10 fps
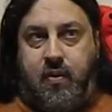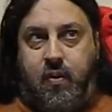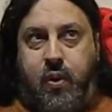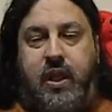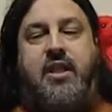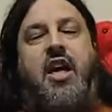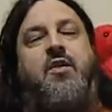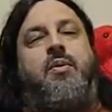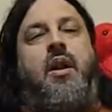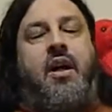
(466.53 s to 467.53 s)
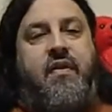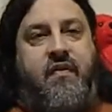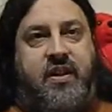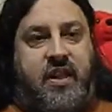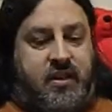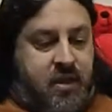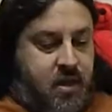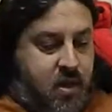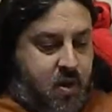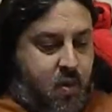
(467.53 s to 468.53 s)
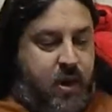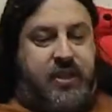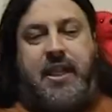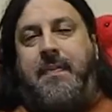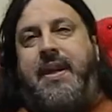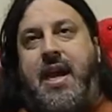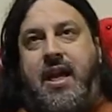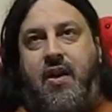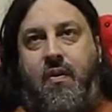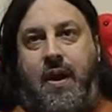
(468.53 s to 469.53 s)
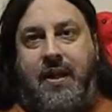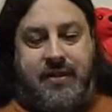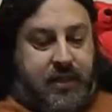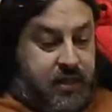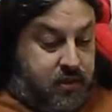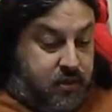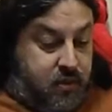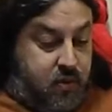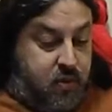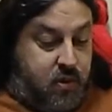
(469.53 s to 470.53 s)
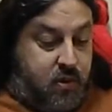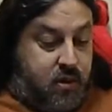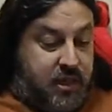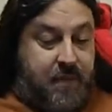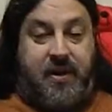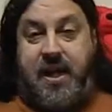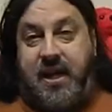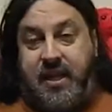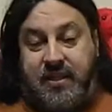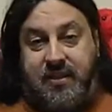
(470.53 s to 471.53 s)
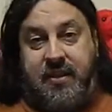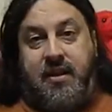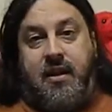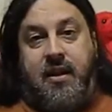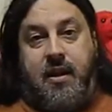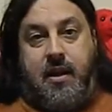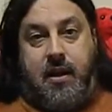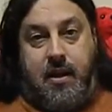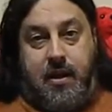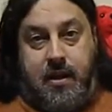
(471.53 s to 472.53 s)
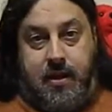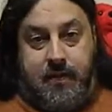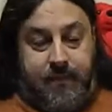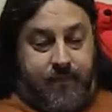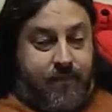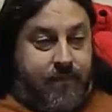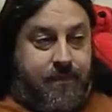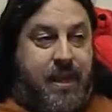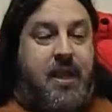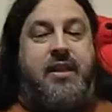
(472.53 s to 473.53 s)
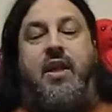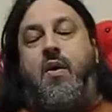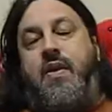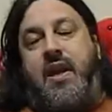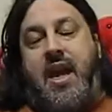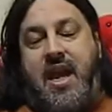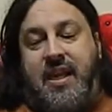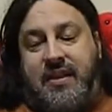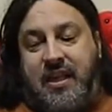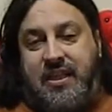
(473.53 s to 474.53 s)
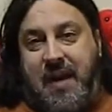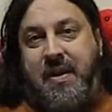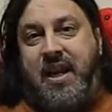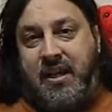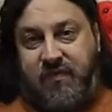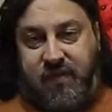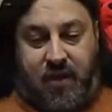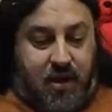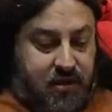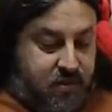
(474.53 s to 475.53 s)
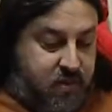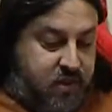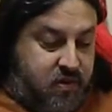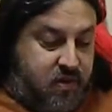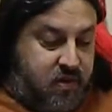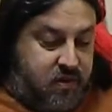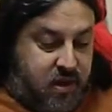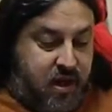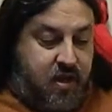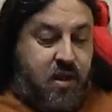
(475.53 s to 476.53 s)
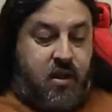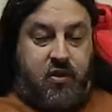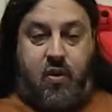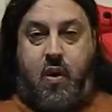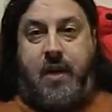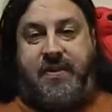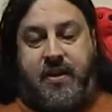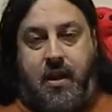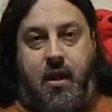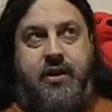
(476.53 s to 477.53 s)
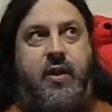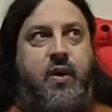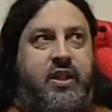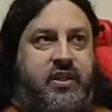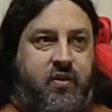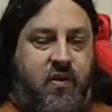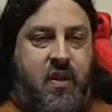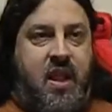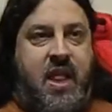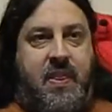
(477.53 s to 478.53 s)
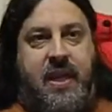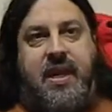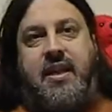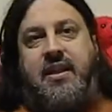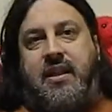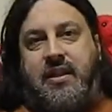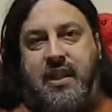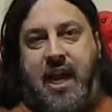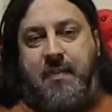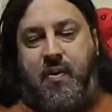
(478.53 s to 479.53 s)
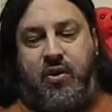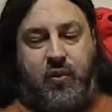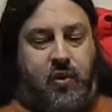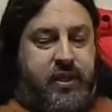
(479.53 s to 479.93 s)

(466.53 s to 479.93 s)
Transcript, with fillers: really does belong in physics, we subcategorize it into cybernetics, uh, and deal with it as a Cybernetics Vlog. So, so, so, so quantum psychology, which is sort of the next signpost we're